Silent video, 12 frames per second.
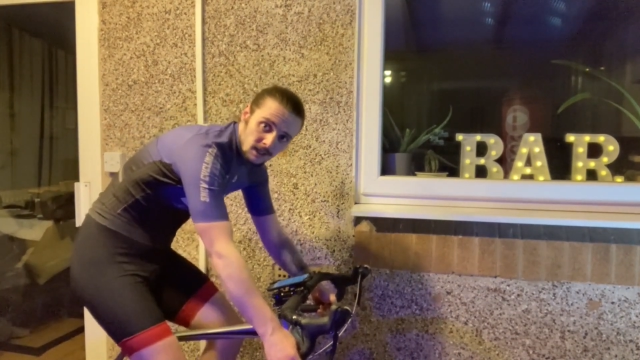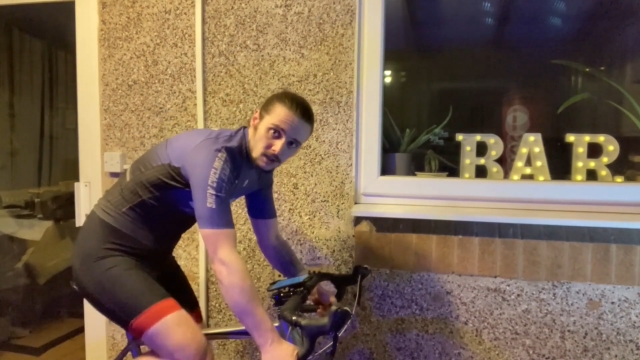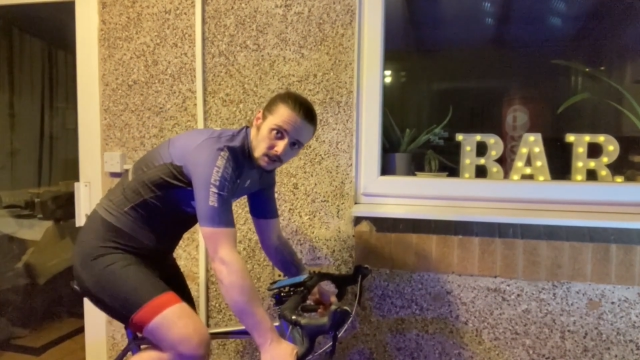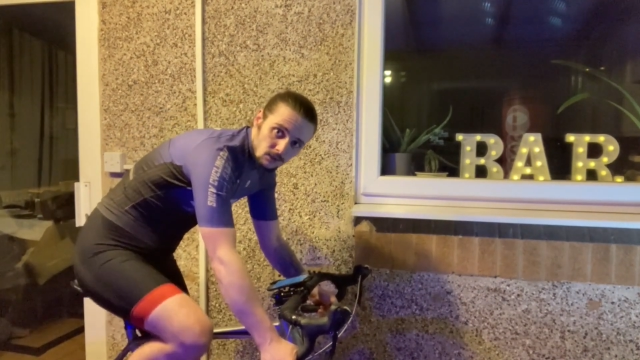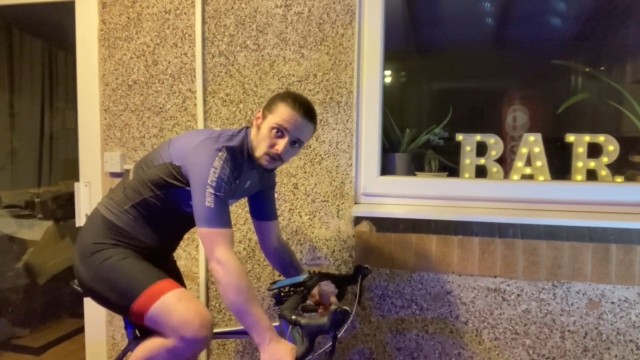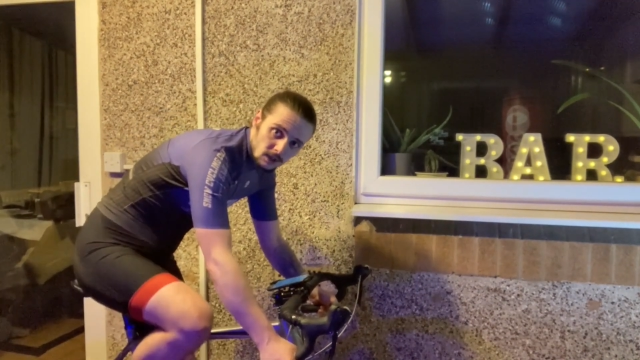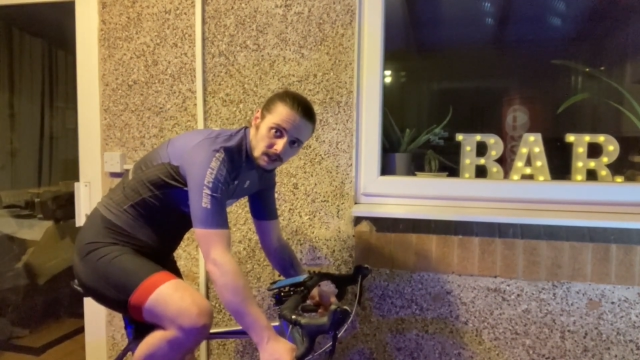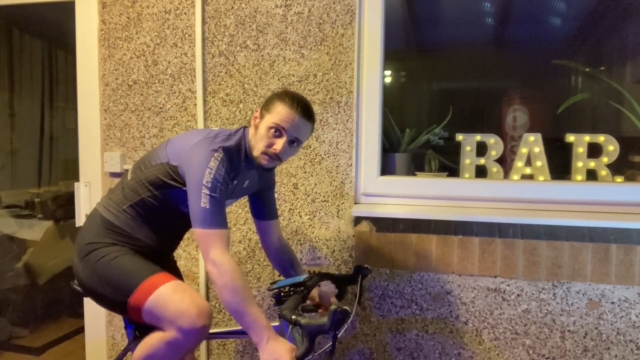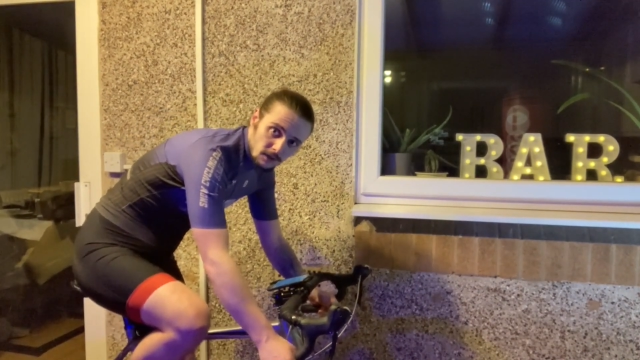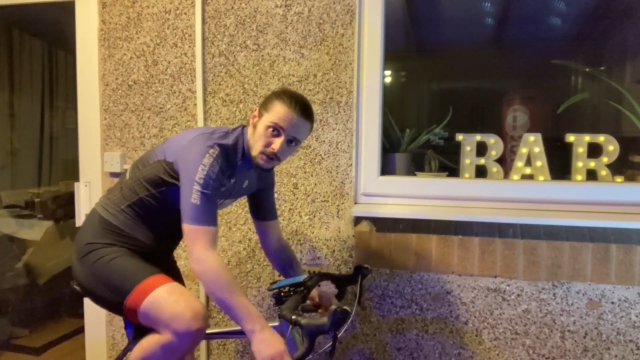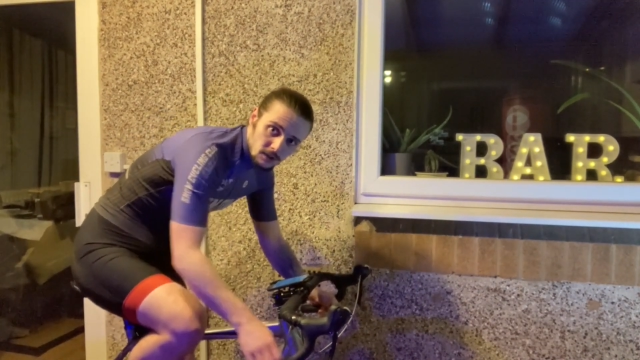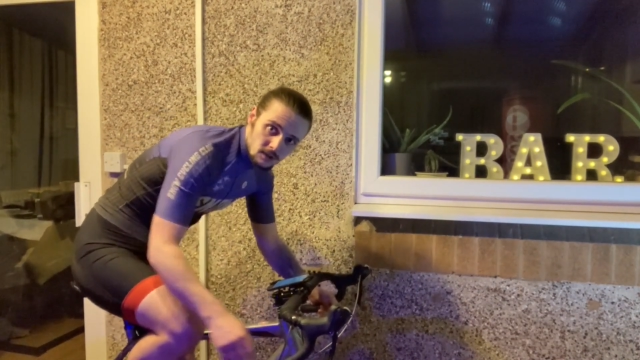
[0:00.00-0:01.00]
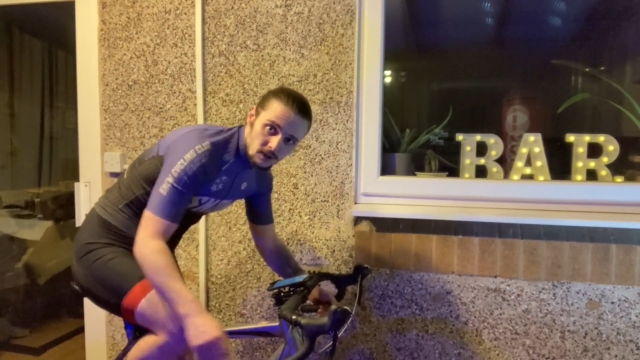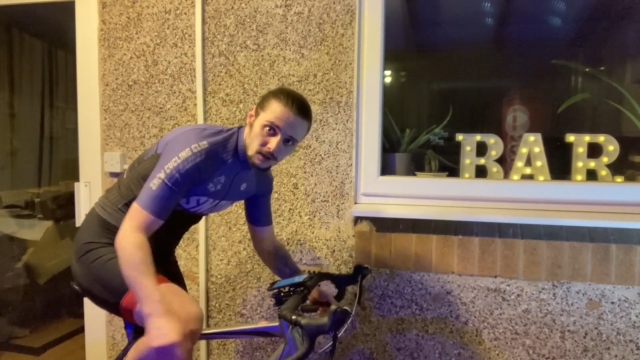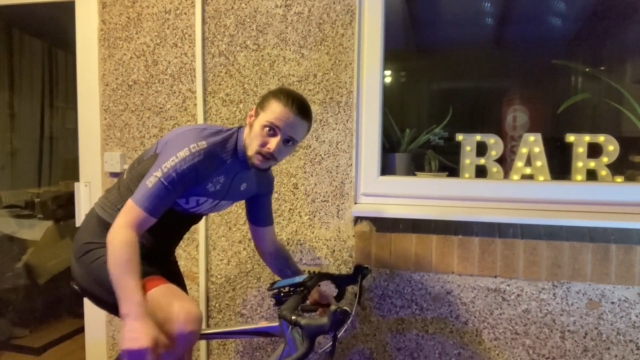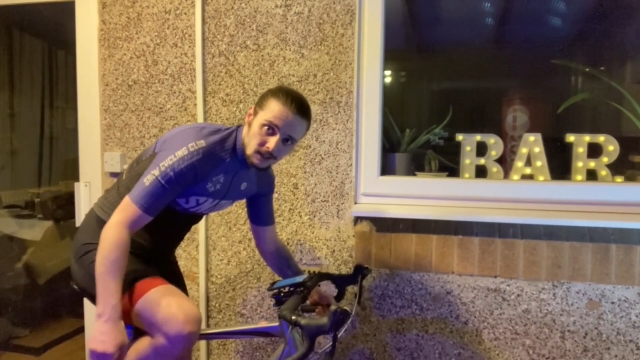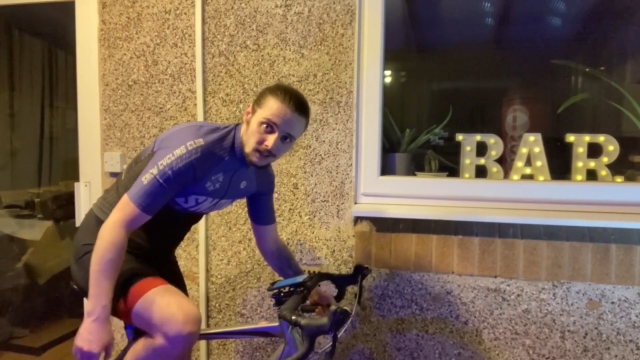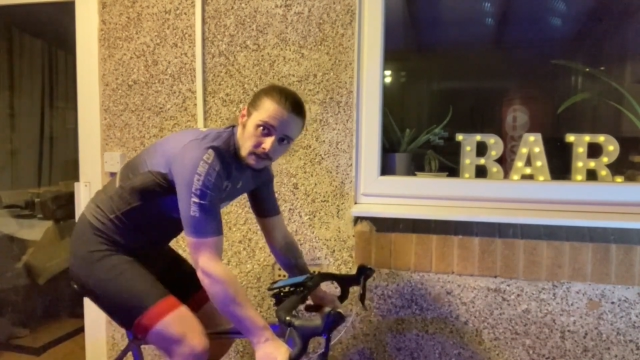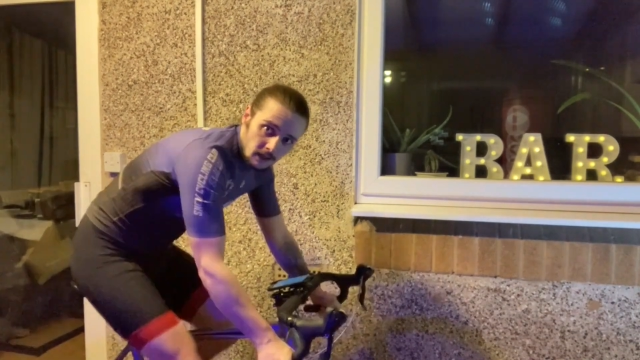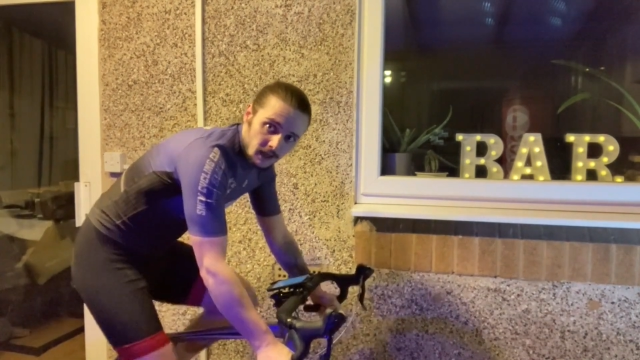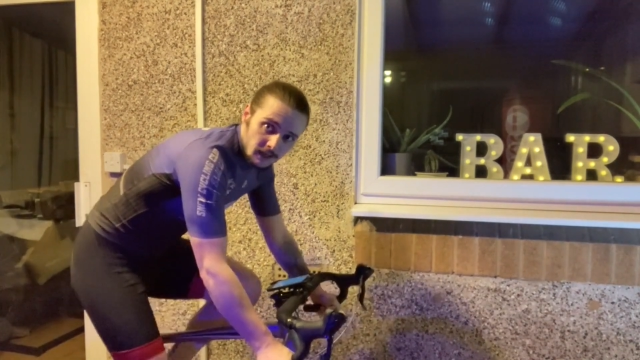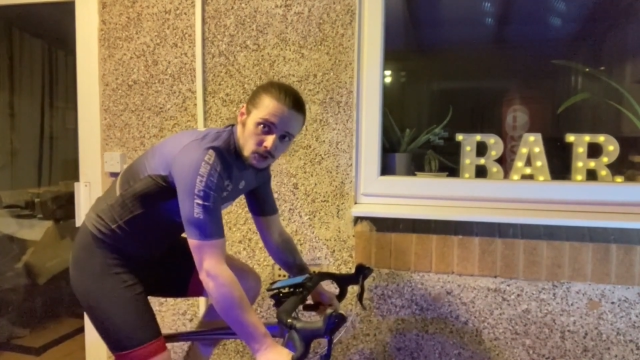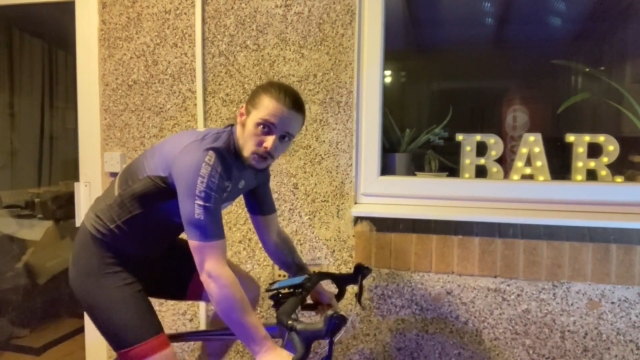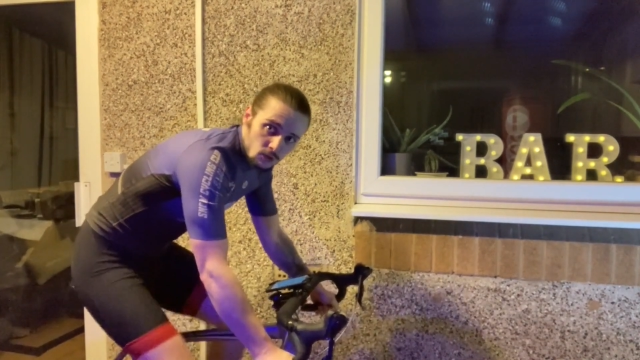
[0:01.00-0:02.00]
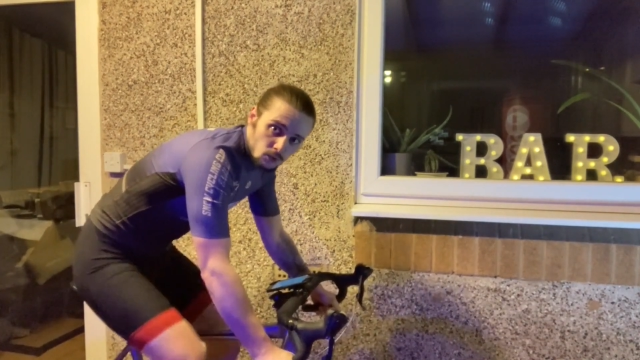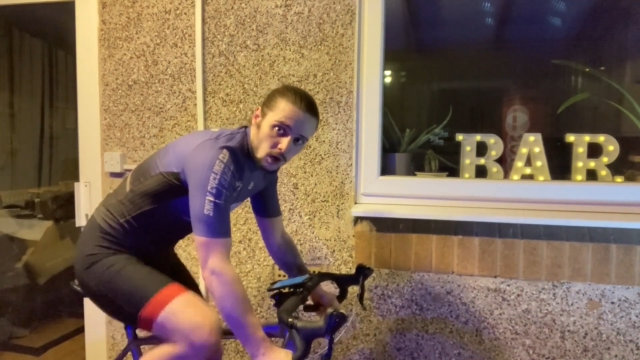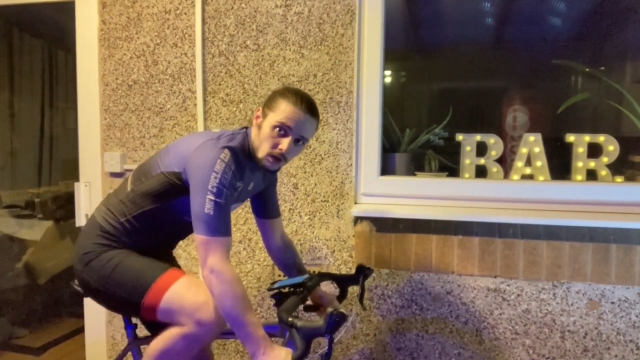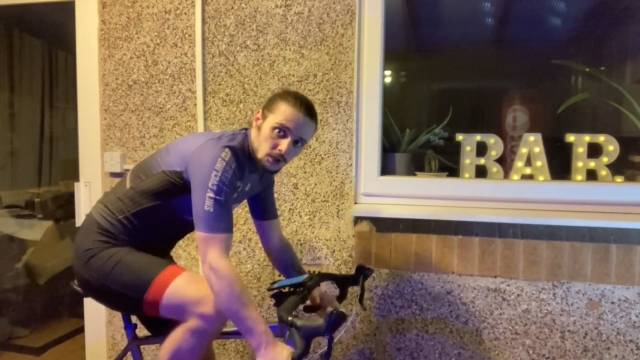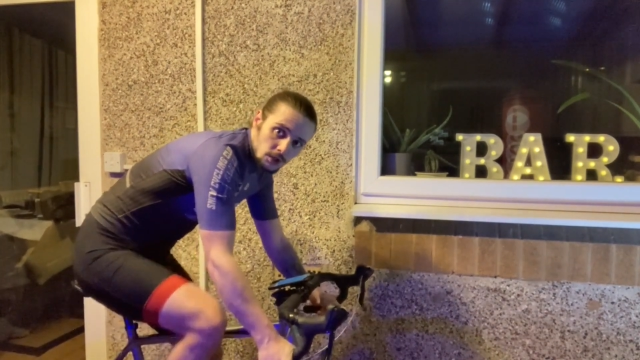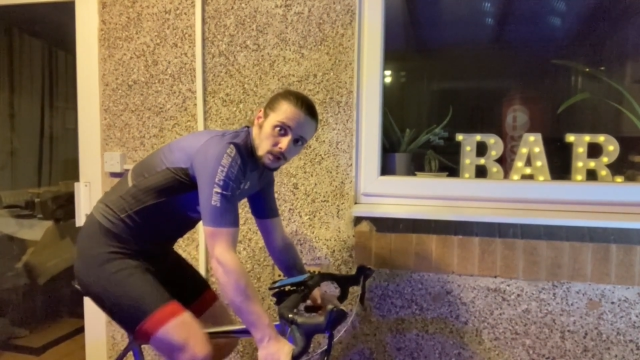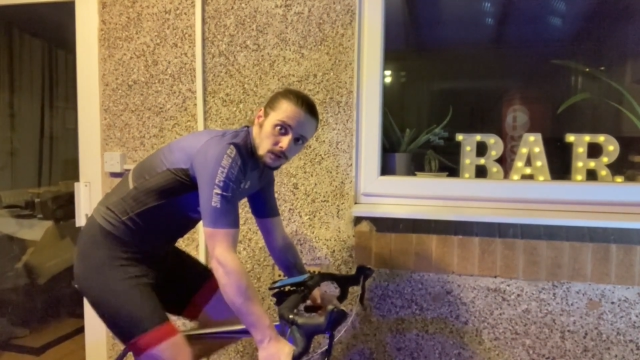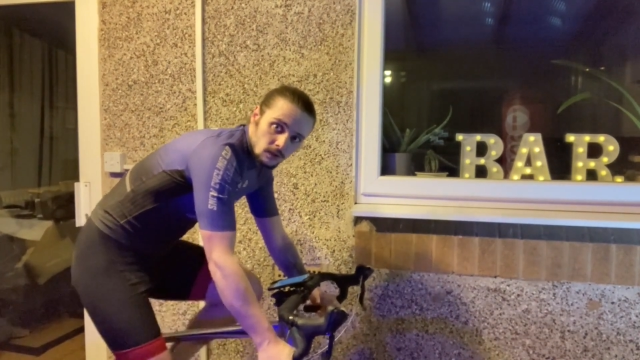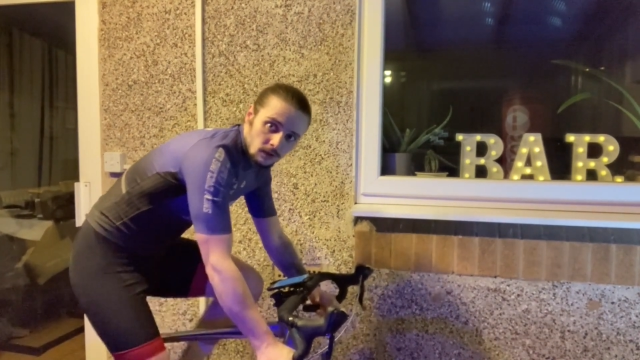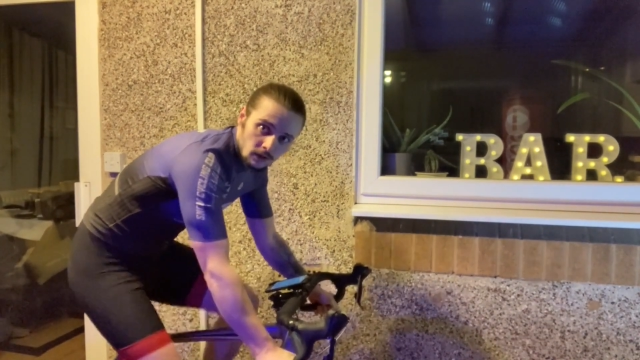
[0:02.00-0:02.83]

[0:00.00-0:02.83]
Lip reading: It's like a rocking motion, and it just rocks you